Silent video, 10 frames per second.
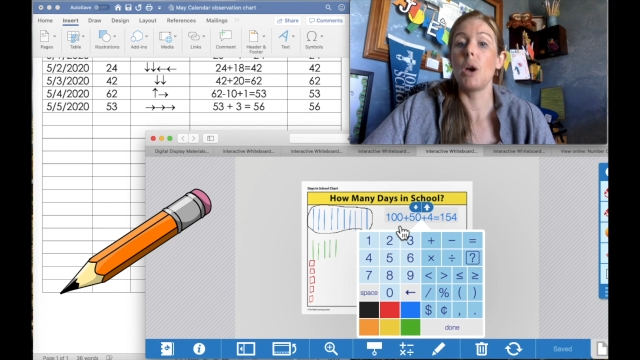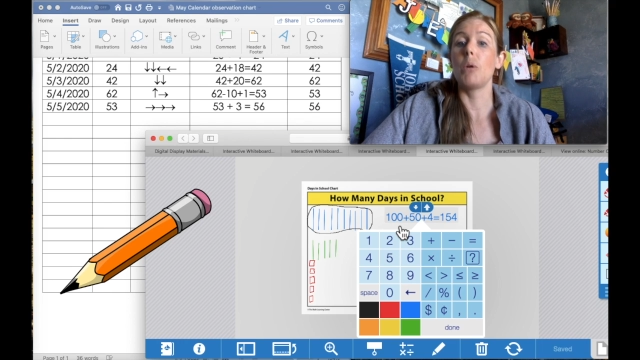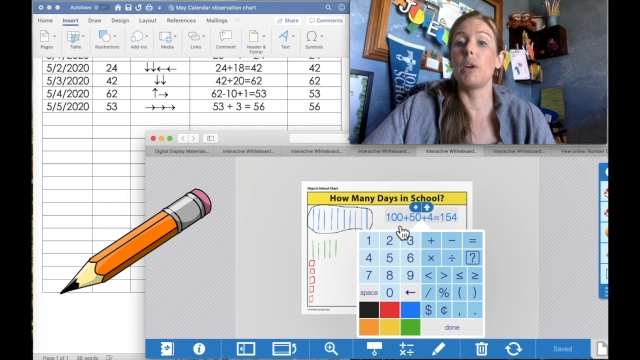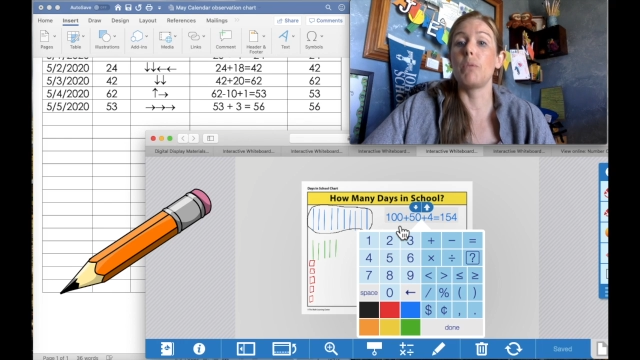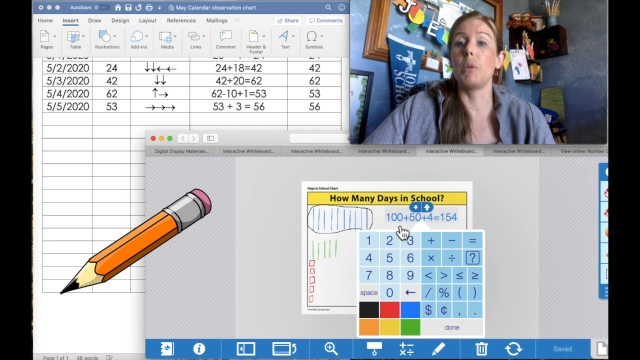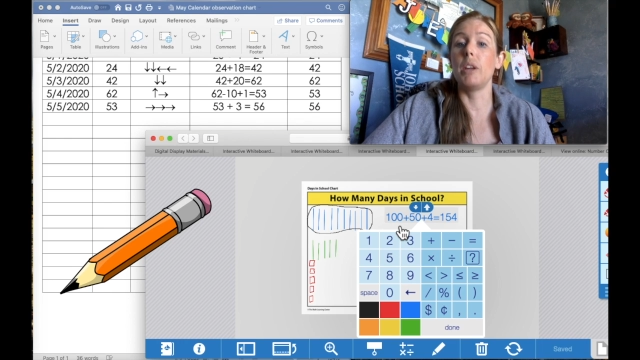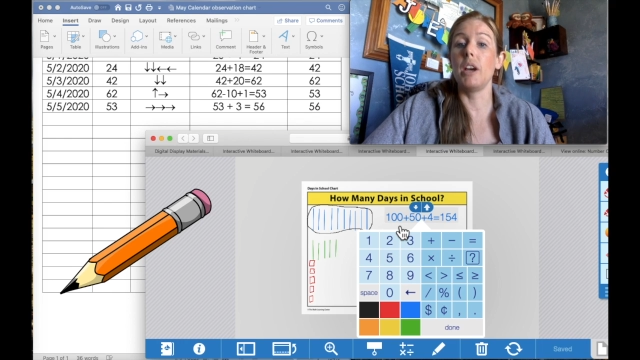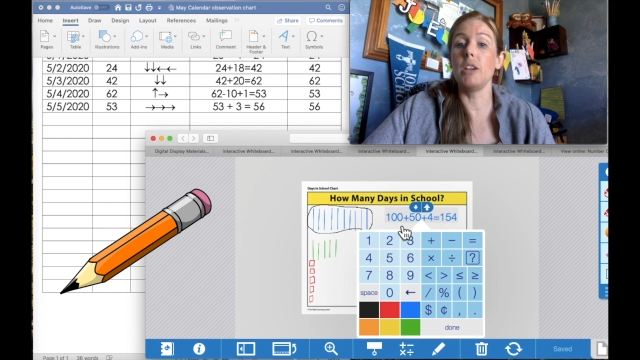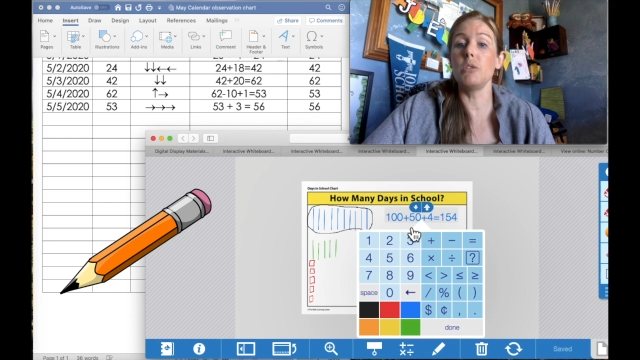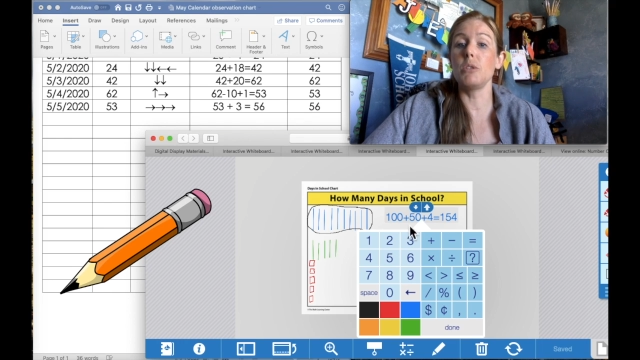We have
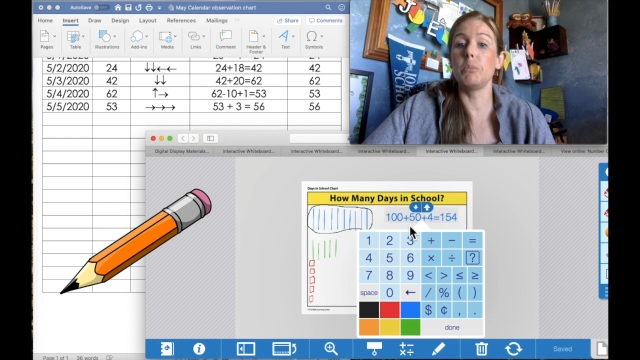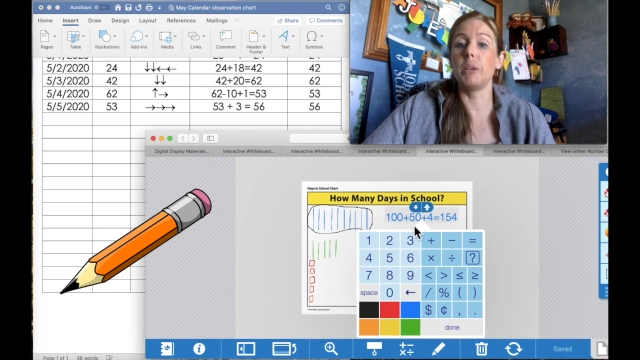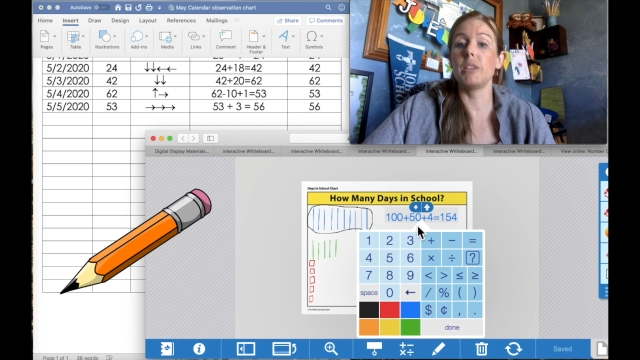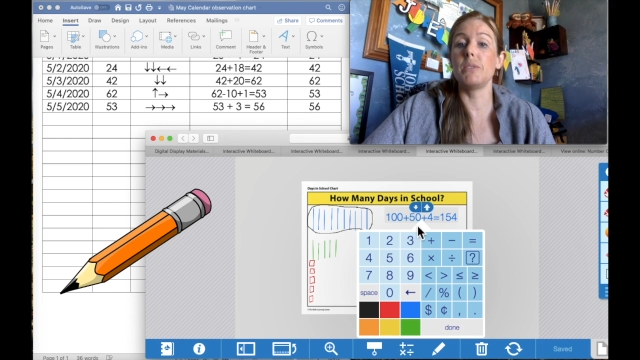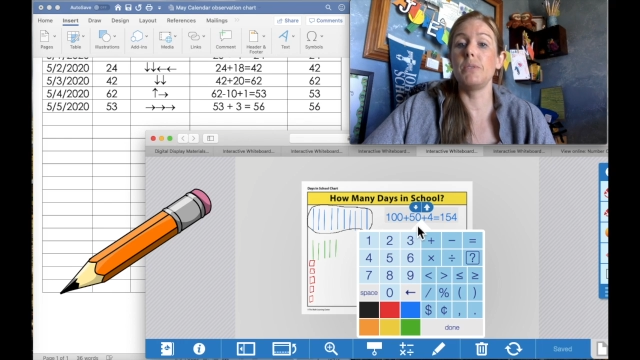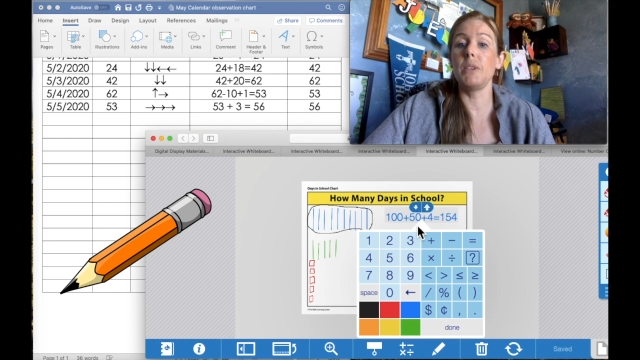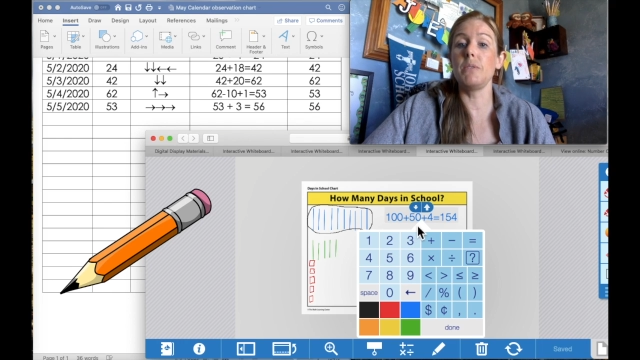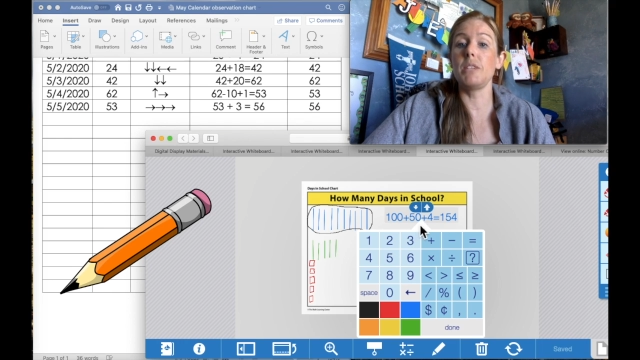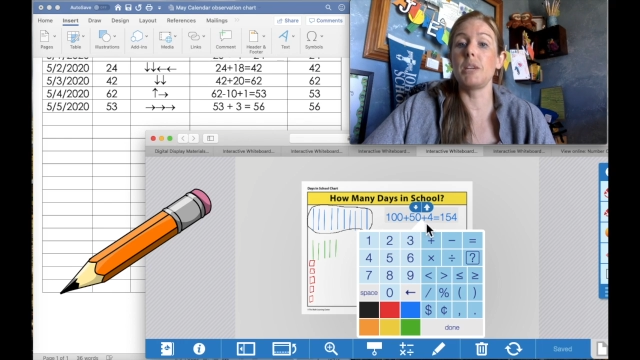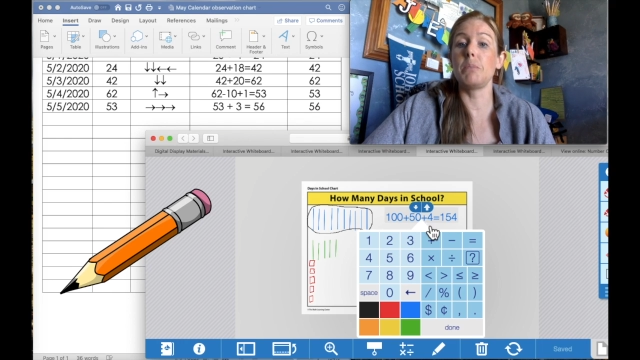100 plus
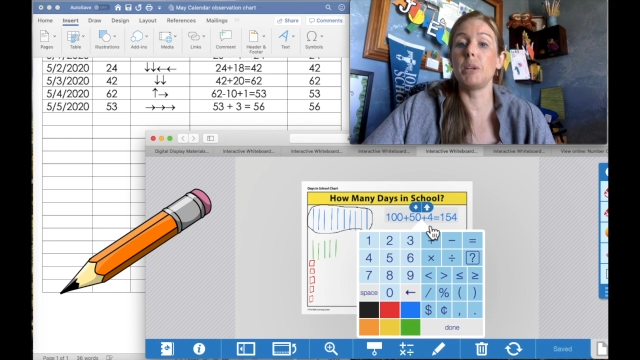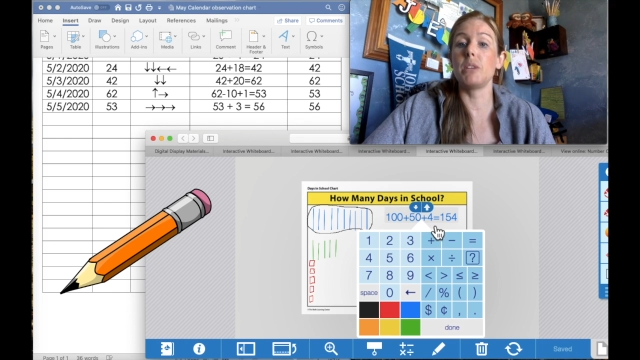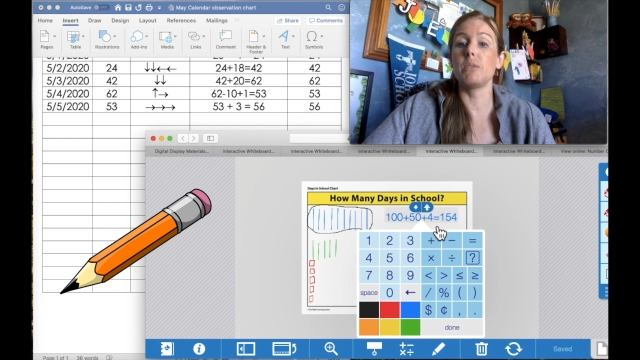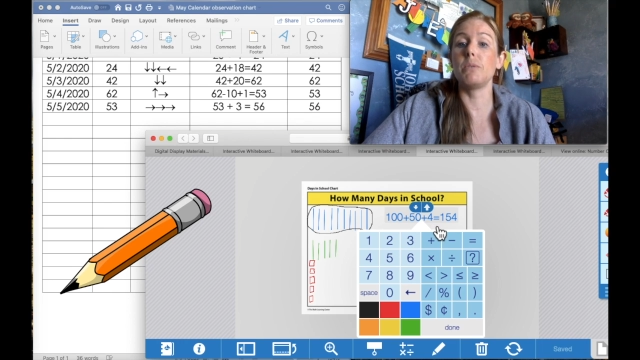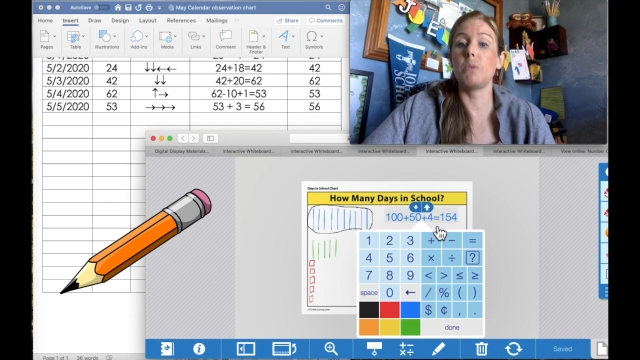50 plus